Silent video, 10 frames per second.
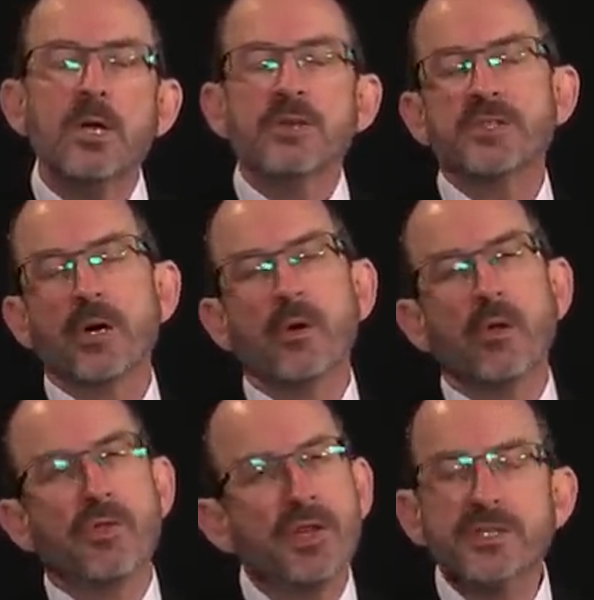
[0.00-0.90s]
So,
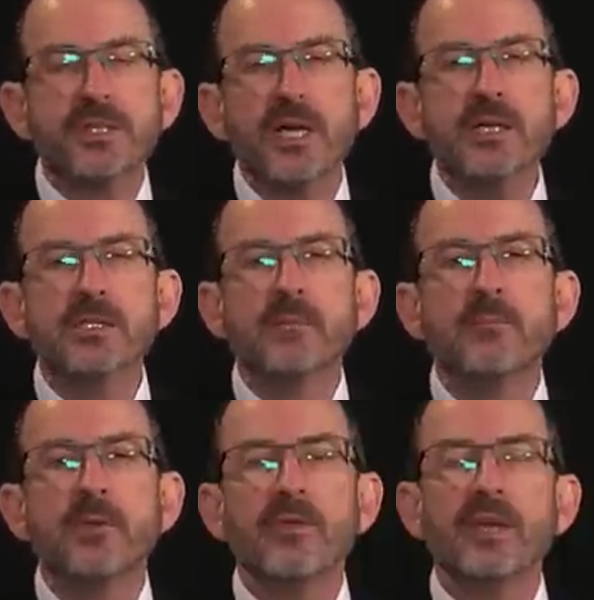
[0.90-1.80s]
this kingdom
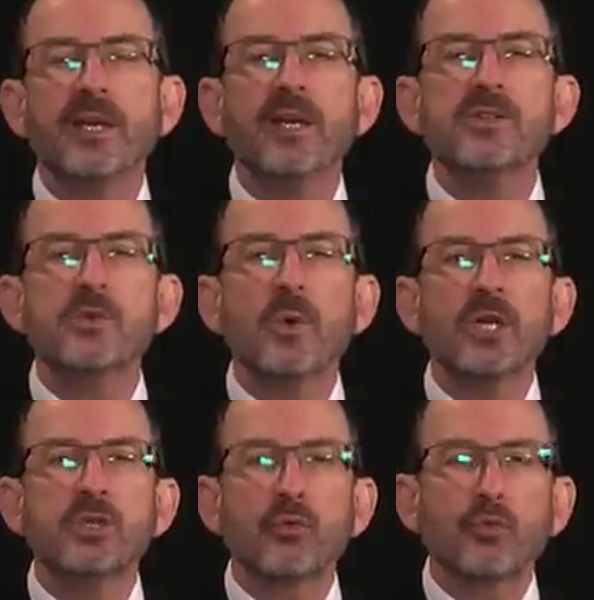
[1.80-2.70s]
that he's
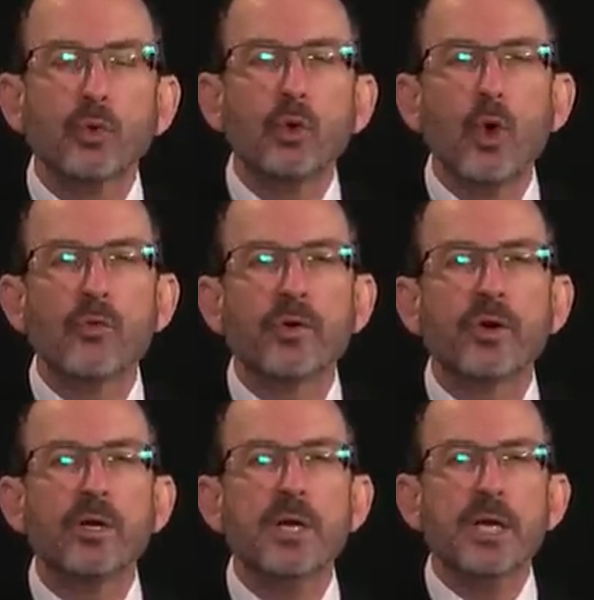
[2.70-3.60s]
going to rule
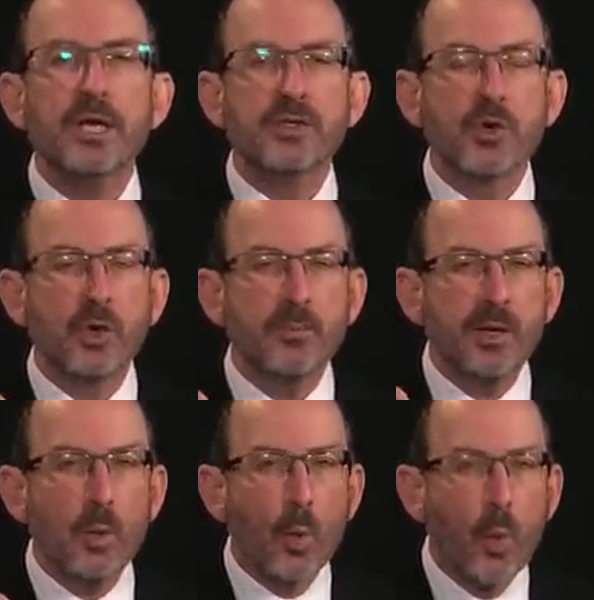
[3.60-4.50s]
over is going to
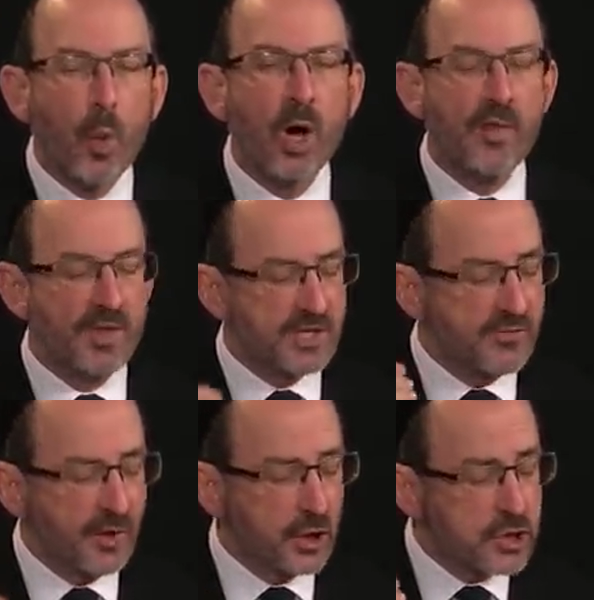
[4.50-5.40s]
be one that's
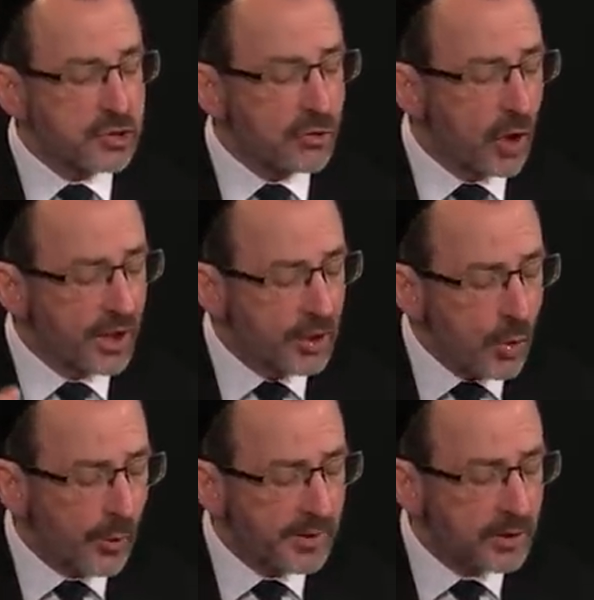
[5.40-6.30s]
very strong. And
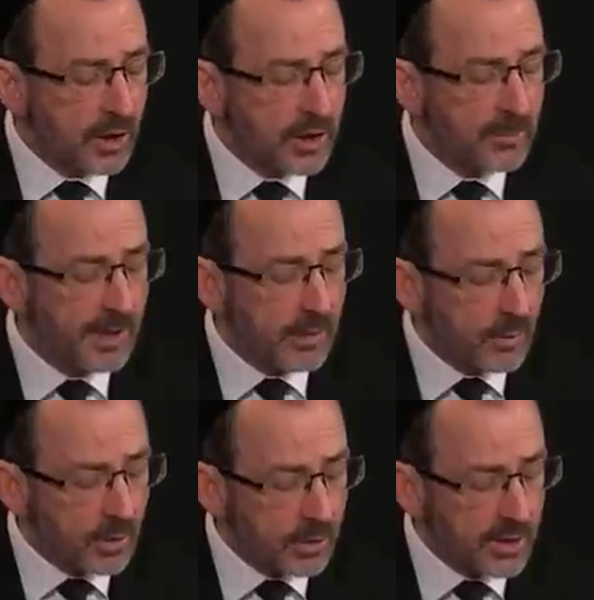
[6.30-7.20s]
who are we talking about?
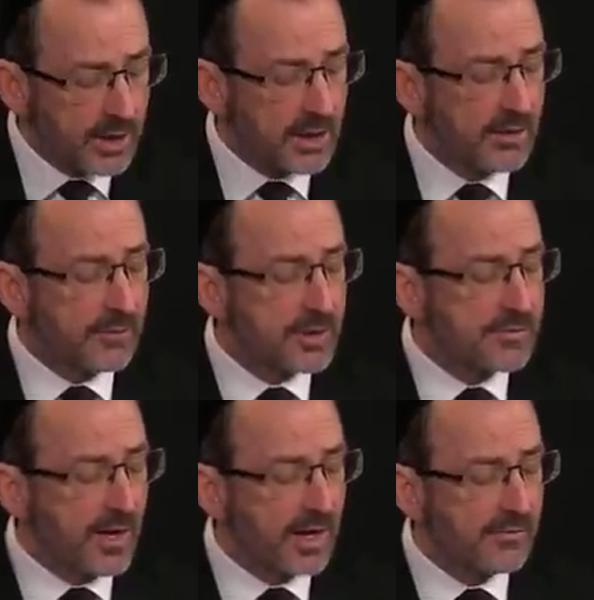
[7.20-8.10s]
Well, look again at verse
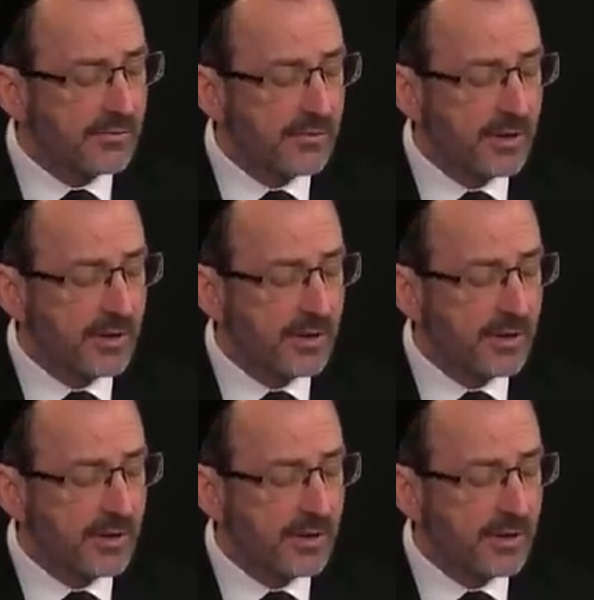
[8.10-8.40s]
5.